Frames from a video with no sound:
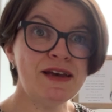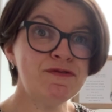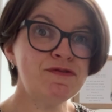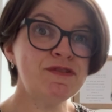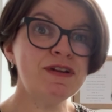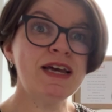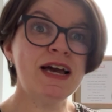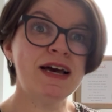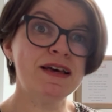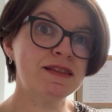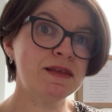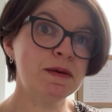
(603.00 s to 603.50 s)

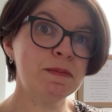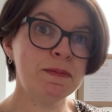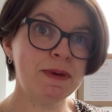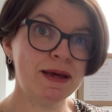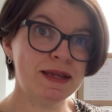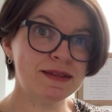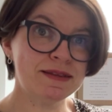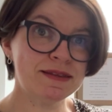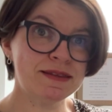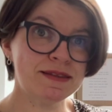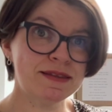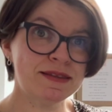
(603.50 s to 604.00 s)
every other
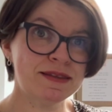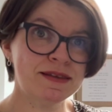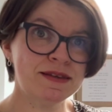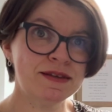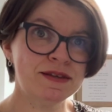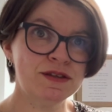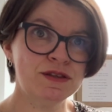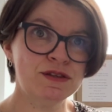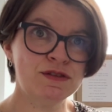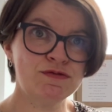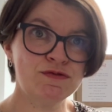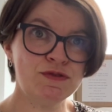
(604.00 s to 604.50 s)
month
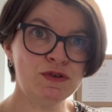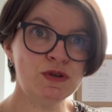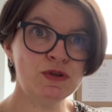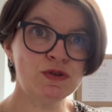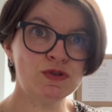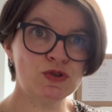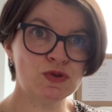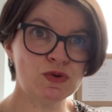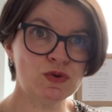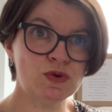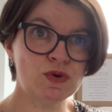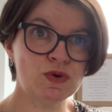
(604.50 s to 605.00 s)
through
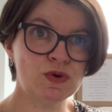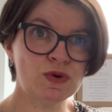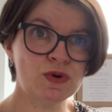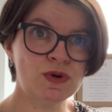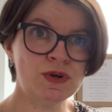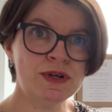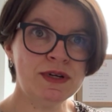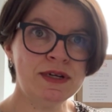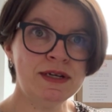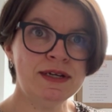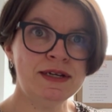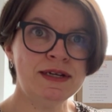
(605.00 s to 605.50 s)
your door,
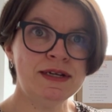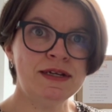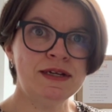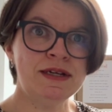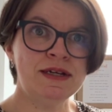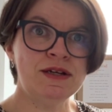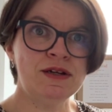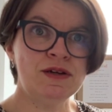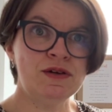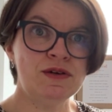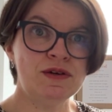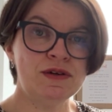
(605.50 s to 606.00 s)

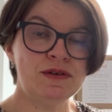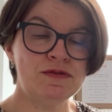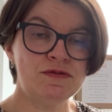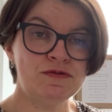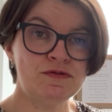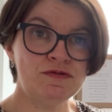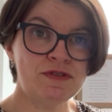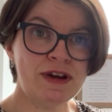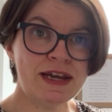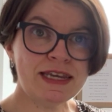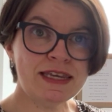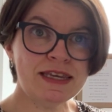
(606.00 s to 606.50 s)

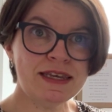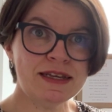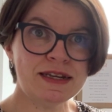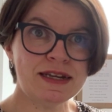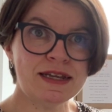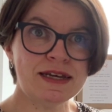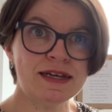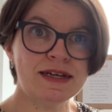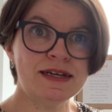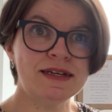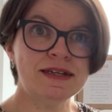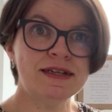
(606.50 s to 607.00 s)

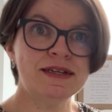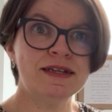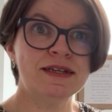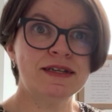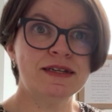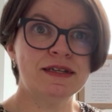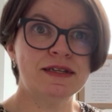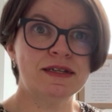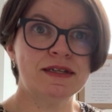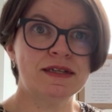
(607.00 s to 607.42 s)
regular